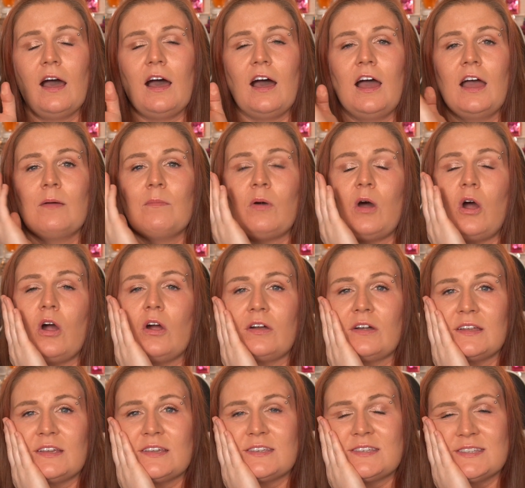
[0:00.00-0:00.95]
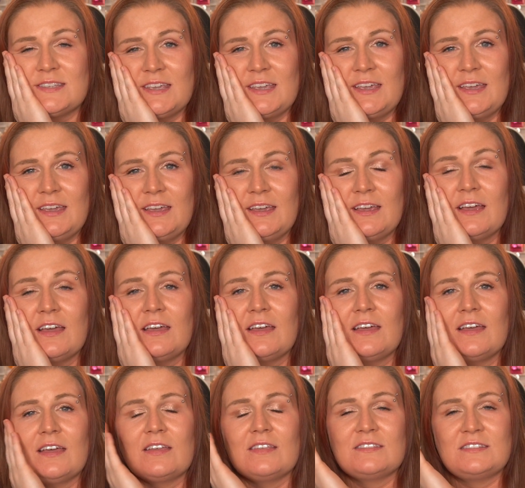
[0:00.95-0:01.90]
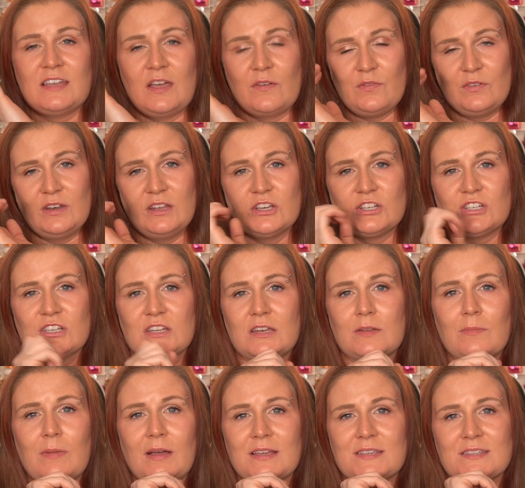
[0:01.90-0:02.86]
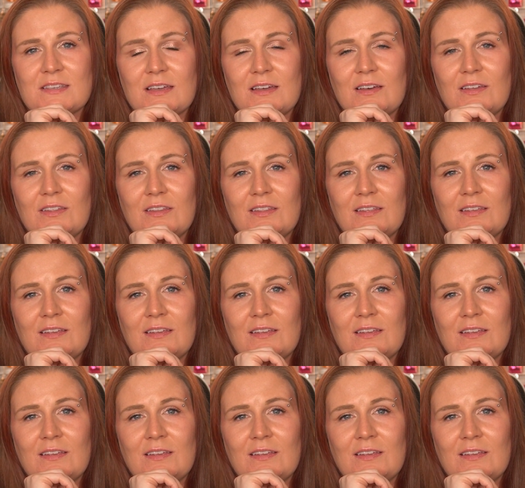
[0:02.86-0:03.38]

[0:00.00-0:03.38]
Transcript: I'm already seeing definition in myself.